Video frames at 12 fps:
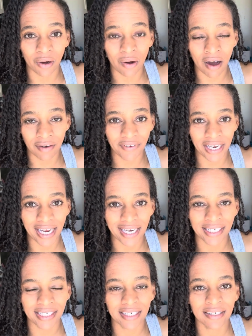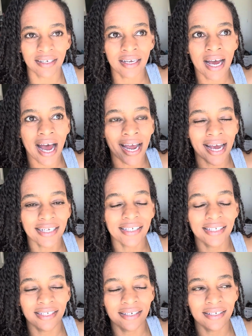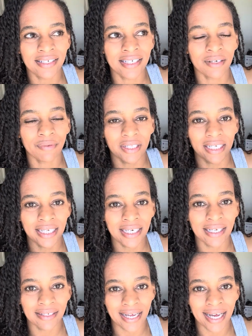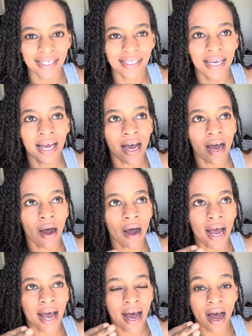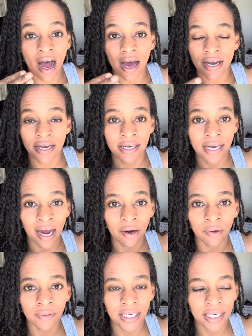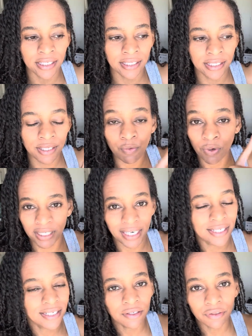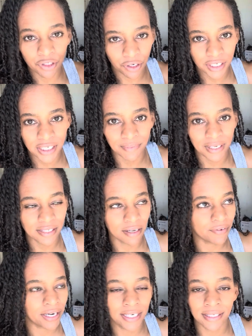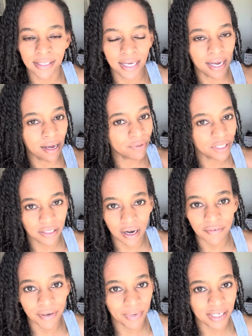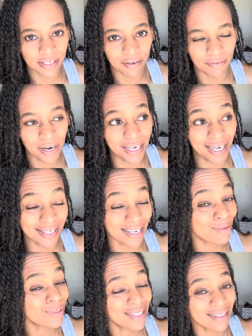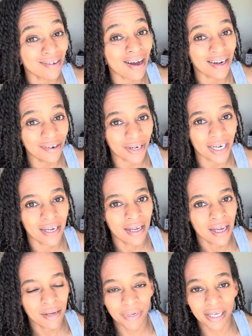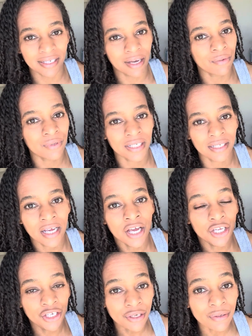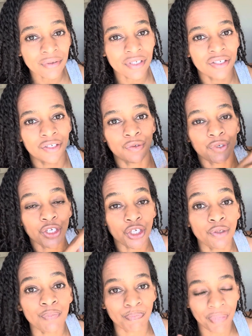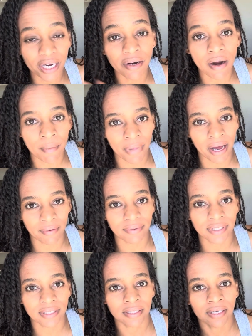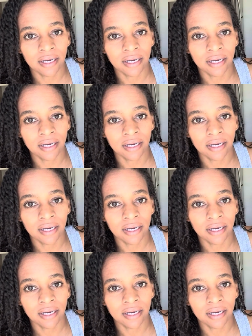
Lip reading: on vacation. I had to deal with eating less. Not only was I still nourishing myself, I didn't say I was starving myself, right? Yes, I was still hungry because I was used to bigger amounts,